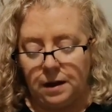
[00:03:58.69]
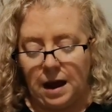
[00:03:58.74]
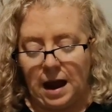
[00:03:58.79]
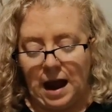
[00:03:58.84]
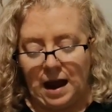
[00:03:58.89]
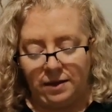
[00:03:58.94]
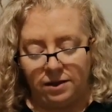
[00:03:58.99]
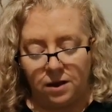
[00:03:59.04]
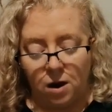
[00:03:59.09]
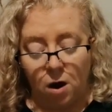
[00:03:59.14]

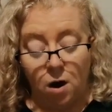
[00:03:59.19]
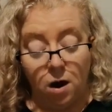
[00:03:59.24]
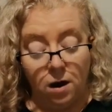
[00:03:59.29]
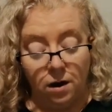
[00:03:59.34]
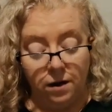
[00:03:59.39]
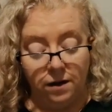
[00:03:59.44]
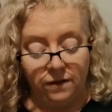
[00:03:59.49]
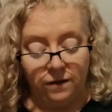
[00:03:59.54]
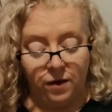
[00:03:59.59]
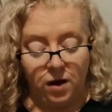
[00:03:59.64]
at the
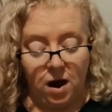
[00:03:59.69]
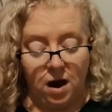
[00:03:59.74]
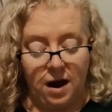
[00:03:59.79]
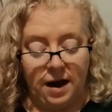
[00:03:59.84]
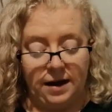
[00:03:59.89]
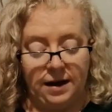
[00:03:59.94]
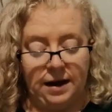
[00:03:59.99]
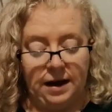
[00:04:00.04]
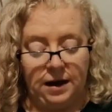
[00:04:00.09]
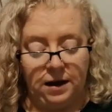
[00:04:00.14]
heart of
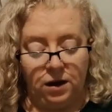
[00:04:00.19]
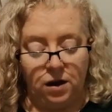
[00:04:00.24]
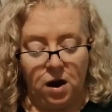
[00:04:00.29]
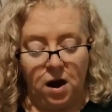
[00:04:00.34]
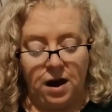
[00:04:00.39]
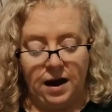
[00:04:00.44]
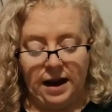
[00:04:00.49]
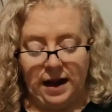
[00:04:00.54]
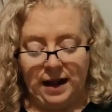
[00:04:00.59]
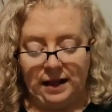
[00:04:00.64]
God. In
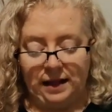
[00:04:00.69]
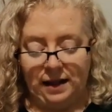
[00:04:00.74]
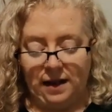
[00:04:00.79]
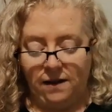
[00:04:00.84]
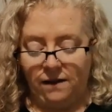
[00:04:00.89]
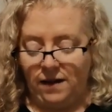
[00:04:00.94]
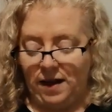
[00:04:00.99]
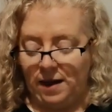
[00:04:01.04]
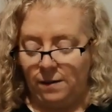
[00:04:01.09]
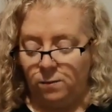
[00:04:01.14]
God I
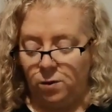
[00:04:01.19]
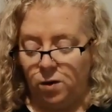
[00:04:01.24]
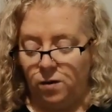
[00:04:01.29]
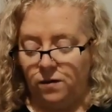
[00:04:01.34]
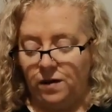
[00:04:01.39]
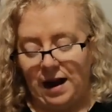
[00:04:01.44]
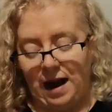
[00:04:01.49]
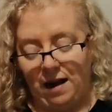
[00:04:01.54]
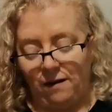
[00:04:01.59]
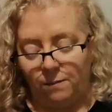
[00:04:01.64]
live and move
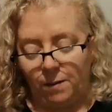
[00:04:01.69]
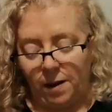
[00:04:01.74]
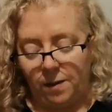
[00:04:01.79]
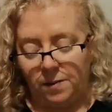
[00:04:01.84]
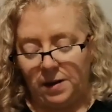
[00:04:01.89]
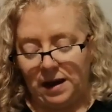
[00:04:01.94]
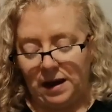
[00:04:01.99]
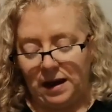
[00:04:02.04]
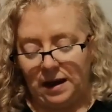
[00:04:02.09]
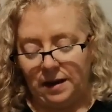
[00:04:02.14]
and have my
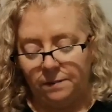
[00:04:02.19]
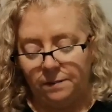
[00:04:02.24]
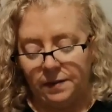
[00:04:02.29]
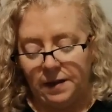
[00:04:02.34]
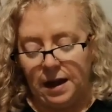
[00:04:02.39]
being.